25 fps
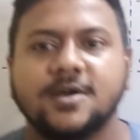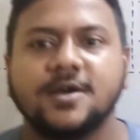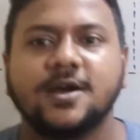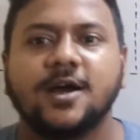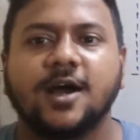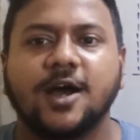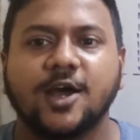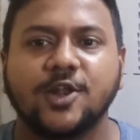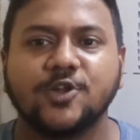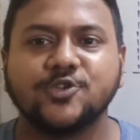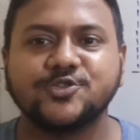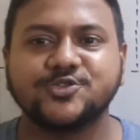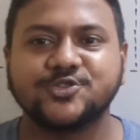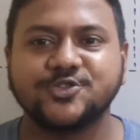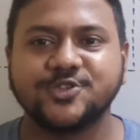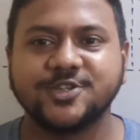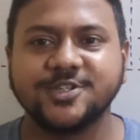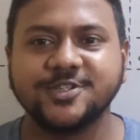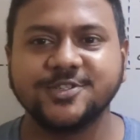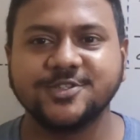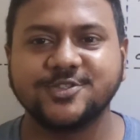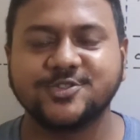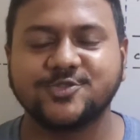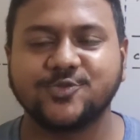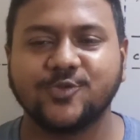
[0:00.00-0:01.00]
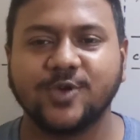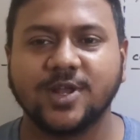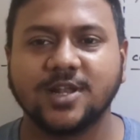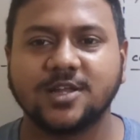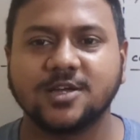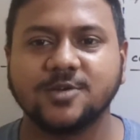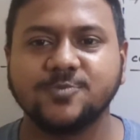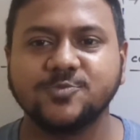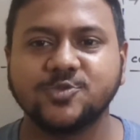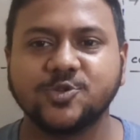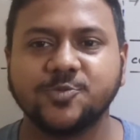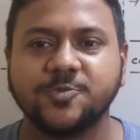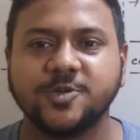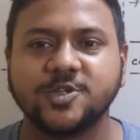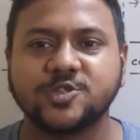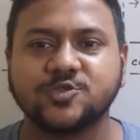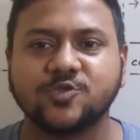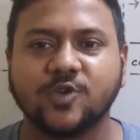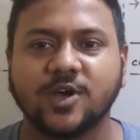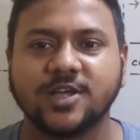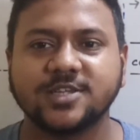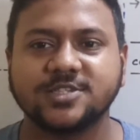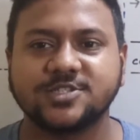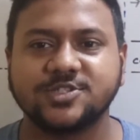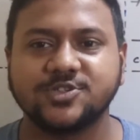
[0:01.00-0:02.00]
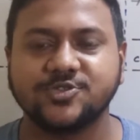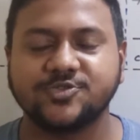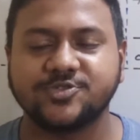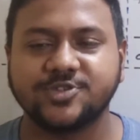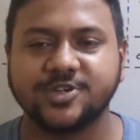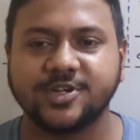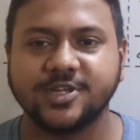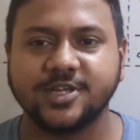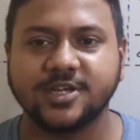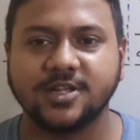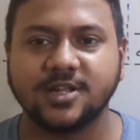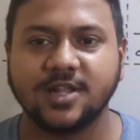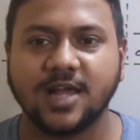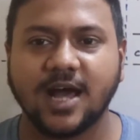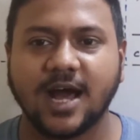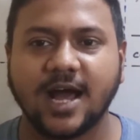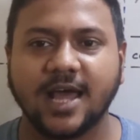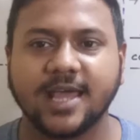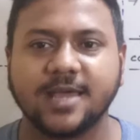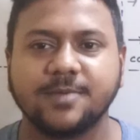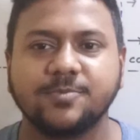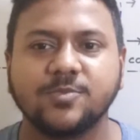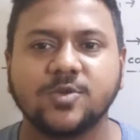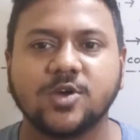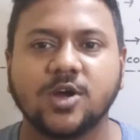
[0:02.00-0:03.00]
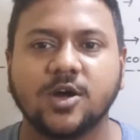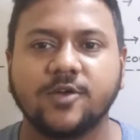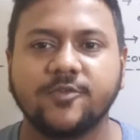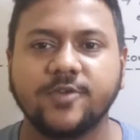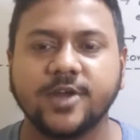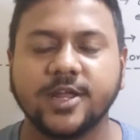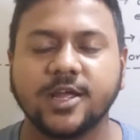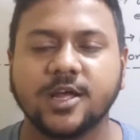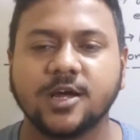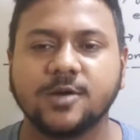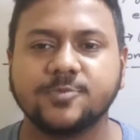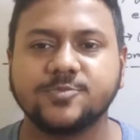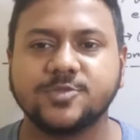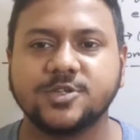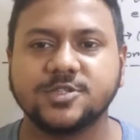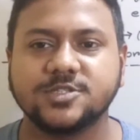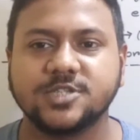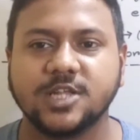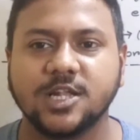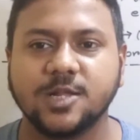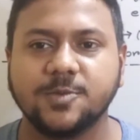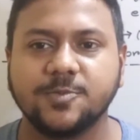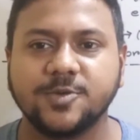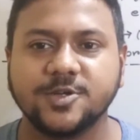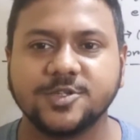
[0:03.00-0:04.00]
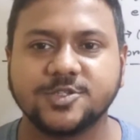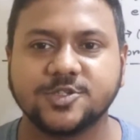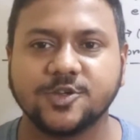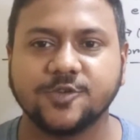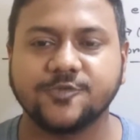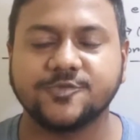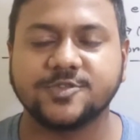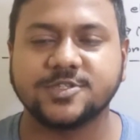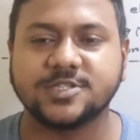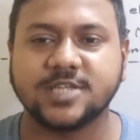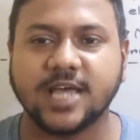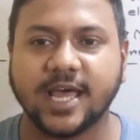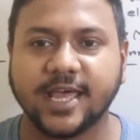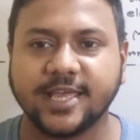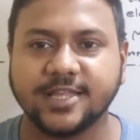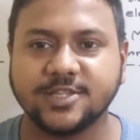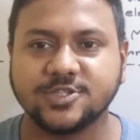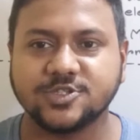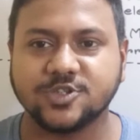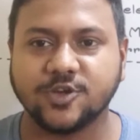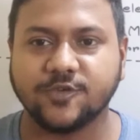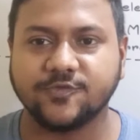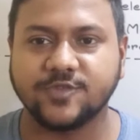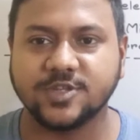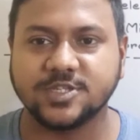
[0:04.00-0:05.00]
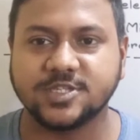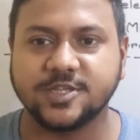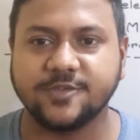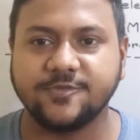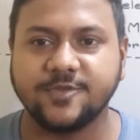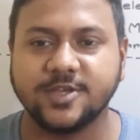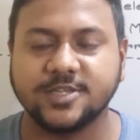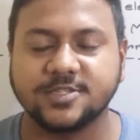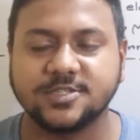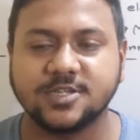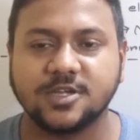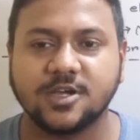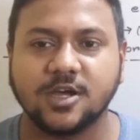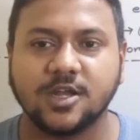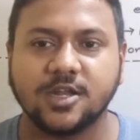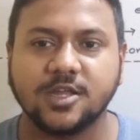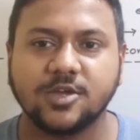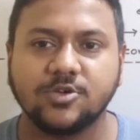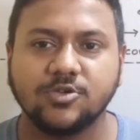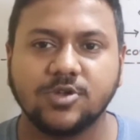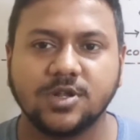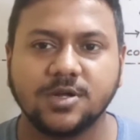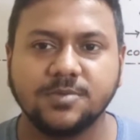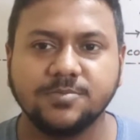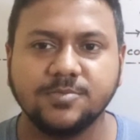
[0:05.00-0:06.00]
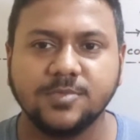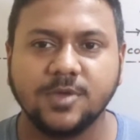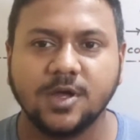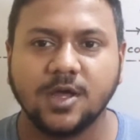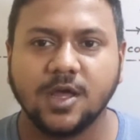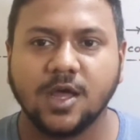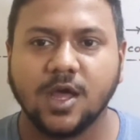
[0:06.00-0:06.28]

Hello students, welcome to Biswas tutorial. I am covering up the syllabus of science of the CBSE curriculum.